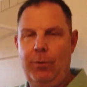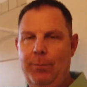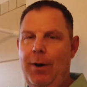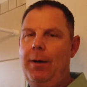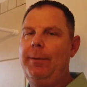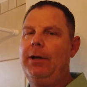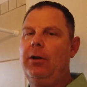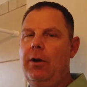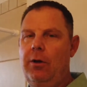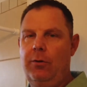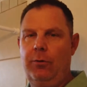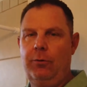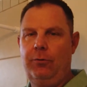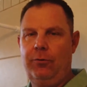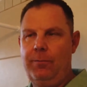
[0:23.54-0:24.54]
We'd probably
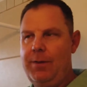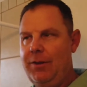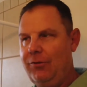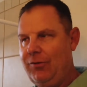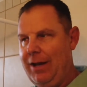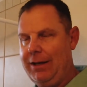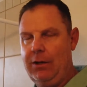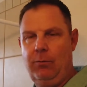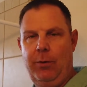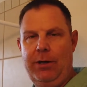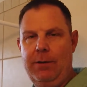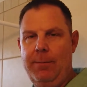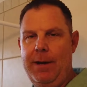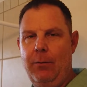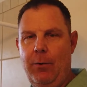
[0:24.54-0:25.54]
close the second week
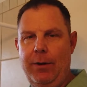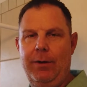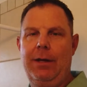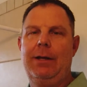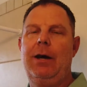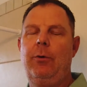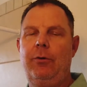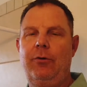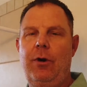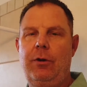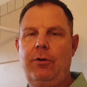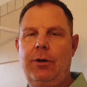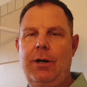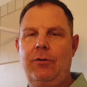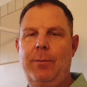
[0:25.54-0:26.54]
of May. One thing I always talk
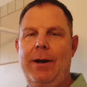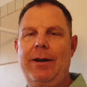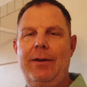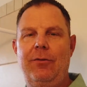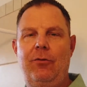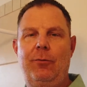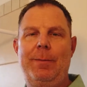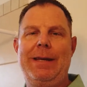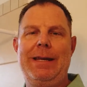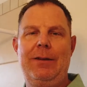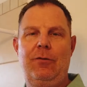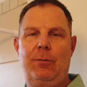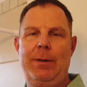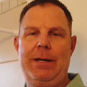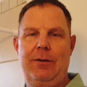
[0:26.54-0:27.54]
to you guys about is
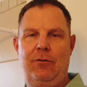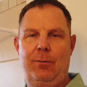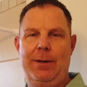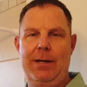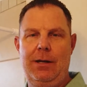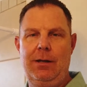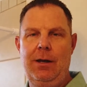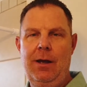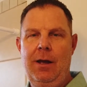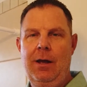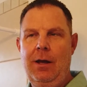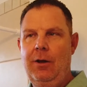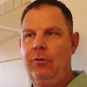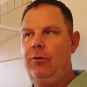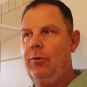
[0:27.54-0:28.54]
speed, speed, speed.
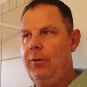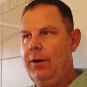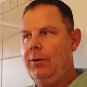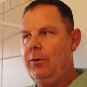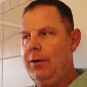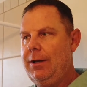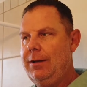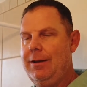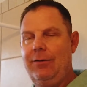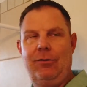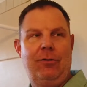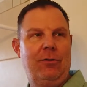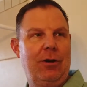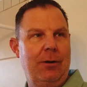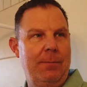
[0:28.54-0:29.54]
So literally this
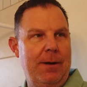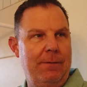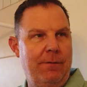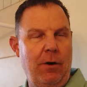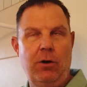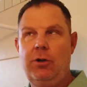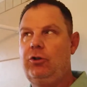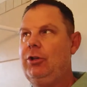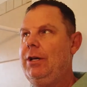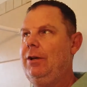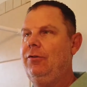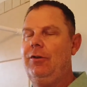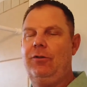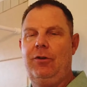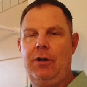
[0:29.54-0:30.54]
is gonna be
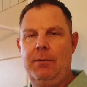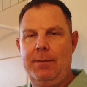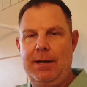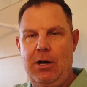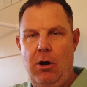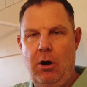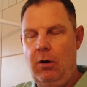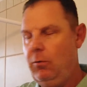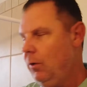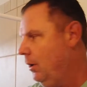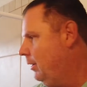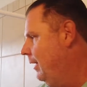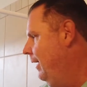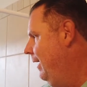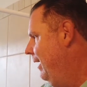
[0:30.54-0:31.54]
furnishings, it's gonna be
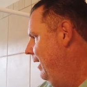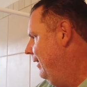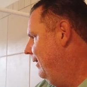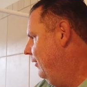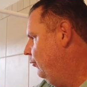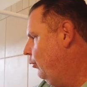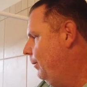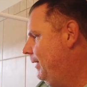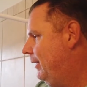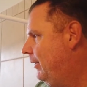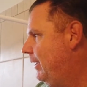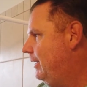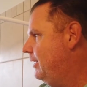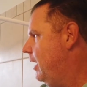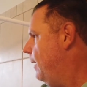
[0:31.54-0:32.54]
artwork. This will be
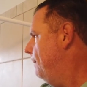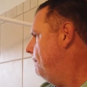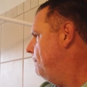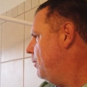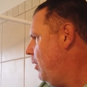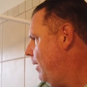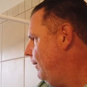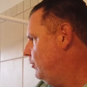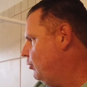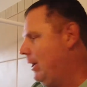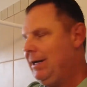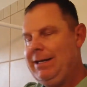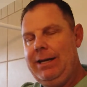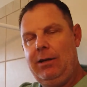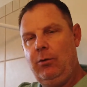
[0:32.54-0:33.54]
cleaned up, probably try
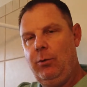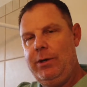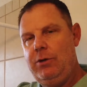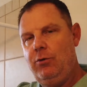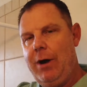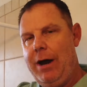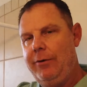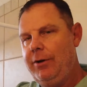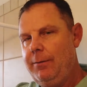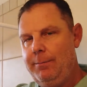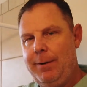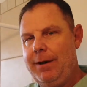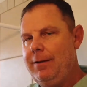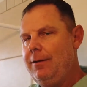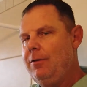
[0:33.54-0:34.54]
to get it regrouted,
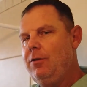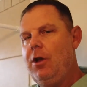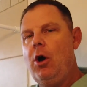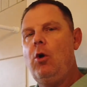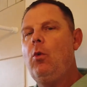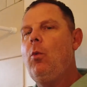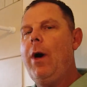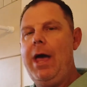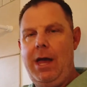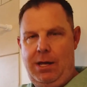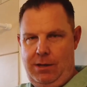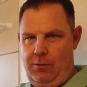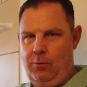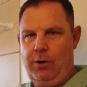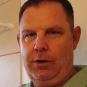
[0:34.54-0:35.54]
but no way
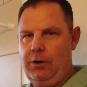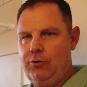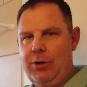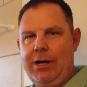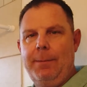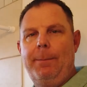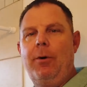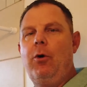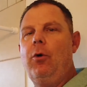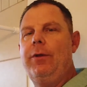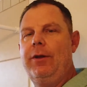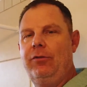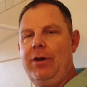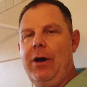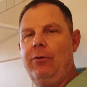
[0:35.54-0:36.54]
that we're gonna try to pull
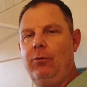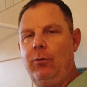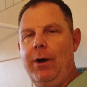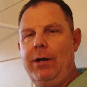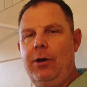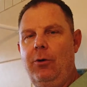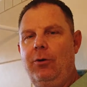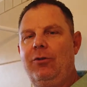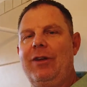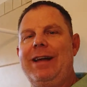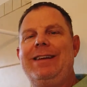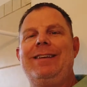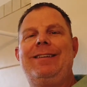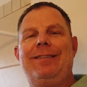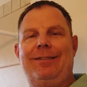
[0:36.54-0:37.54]
this out in reno because I
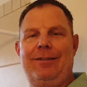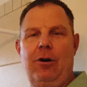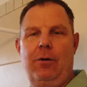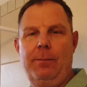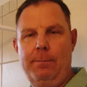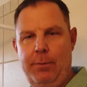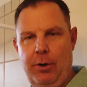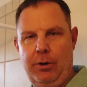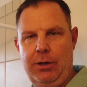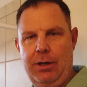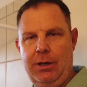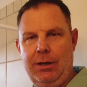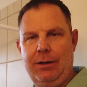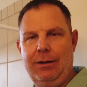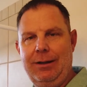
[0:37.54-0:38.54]
need to start
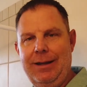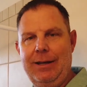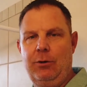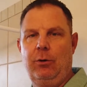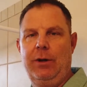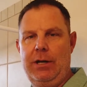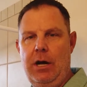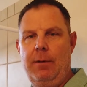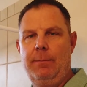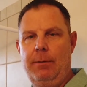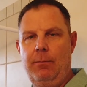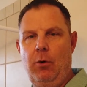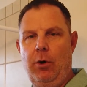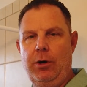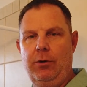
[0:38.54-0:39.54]
booking literally on
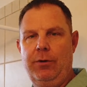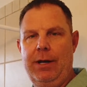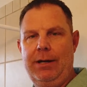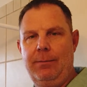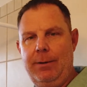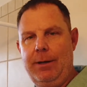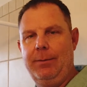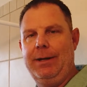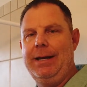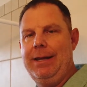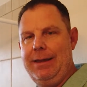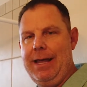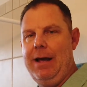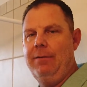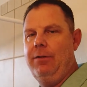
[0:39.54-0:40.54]
Memorial Day to be able to
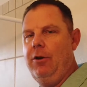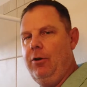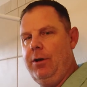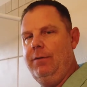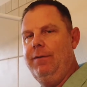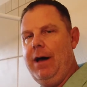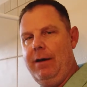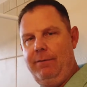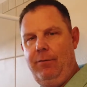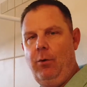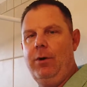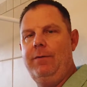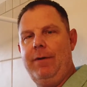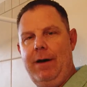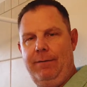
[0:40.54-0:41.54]
hit that $35,000,
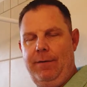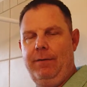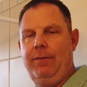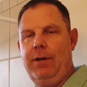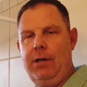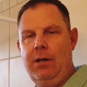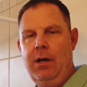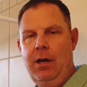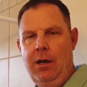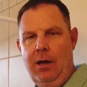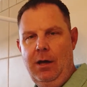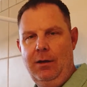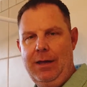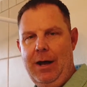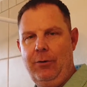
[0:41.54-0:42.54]
$45,000,
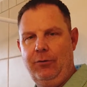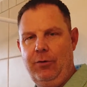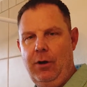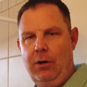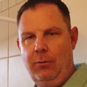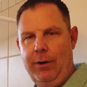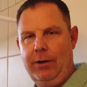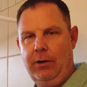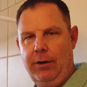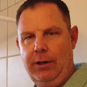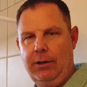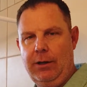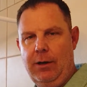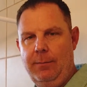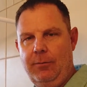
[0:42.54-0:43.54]
$50,000 rental
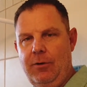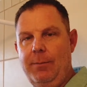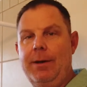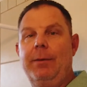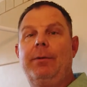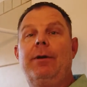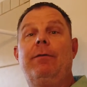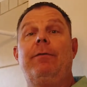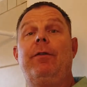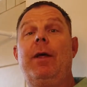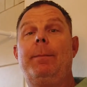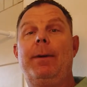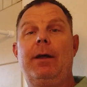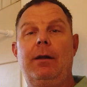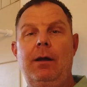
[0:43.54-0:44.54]
income to be able to
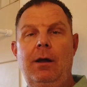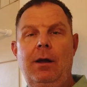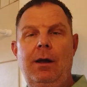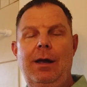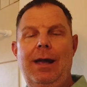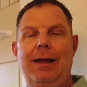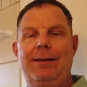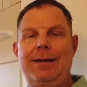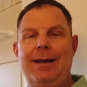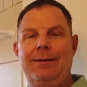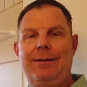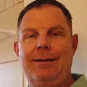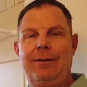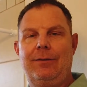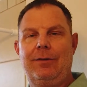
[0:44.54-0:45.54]
flip it at the
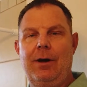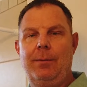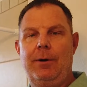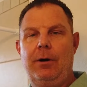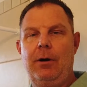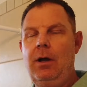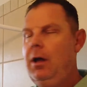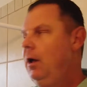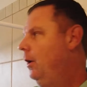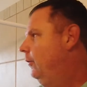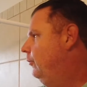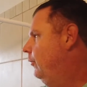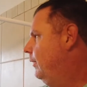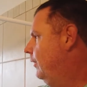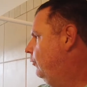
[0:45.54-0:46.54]
end of the summer.
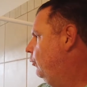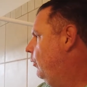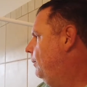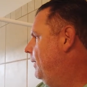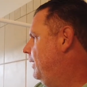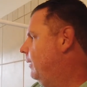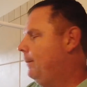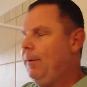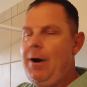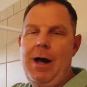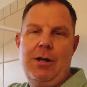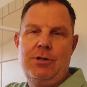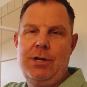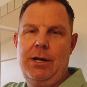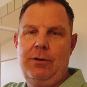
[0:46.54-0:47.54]
So this will be a
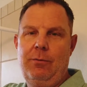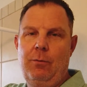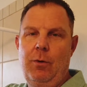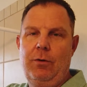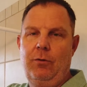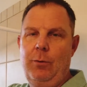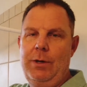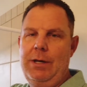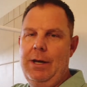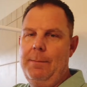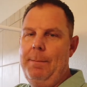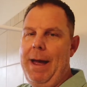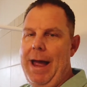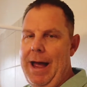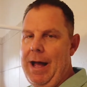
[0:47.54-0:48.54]
project once we get
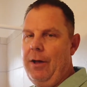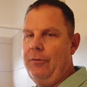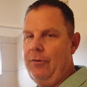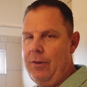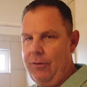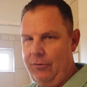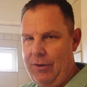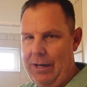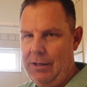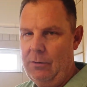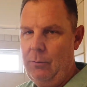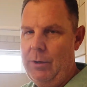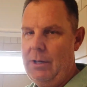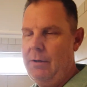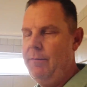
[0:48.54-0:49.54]
past the second
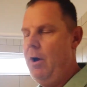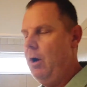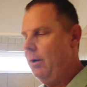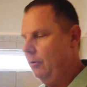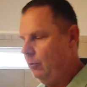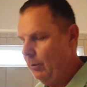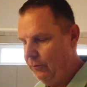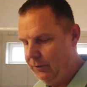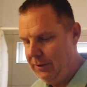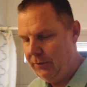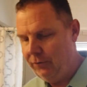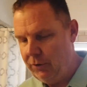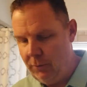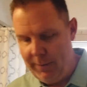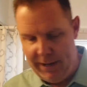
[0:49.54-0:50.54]
week of August, once kids
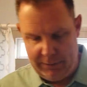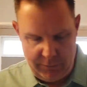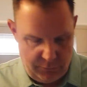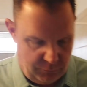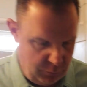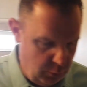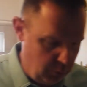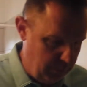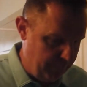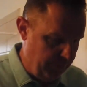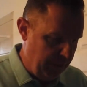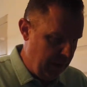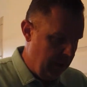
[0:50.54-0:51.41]
go back to school.